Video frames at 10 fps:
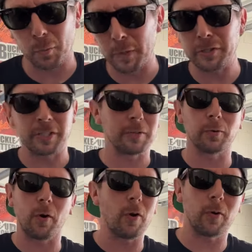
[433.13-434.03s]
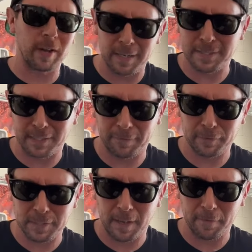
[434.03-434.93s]
the windshield, all kinds of
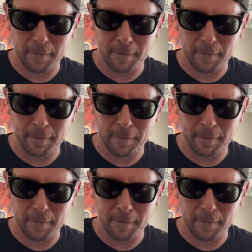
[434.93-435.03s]
different stuff.